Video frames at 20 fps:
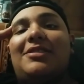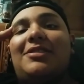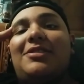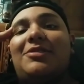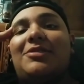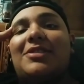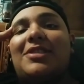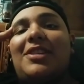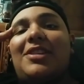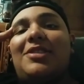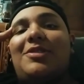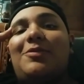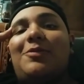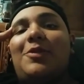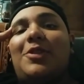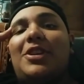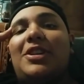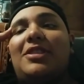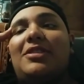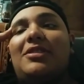Dude's kind of
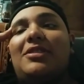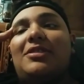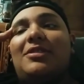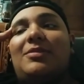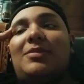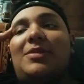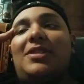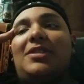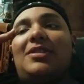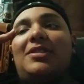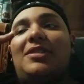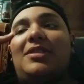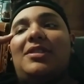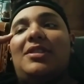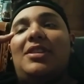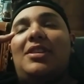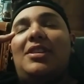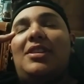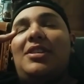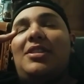weird. I'm like,
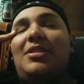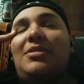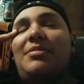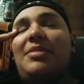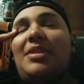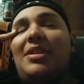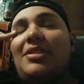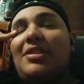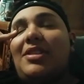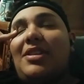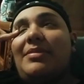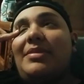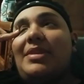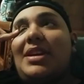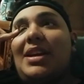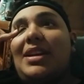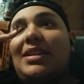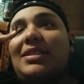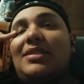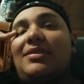better not be
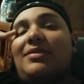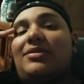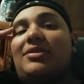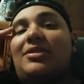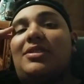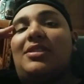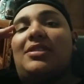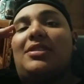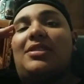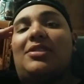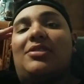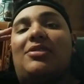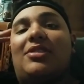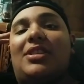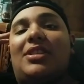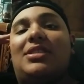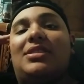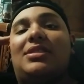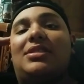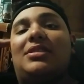asking for nothing
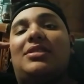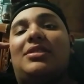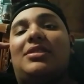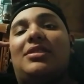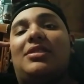crazy.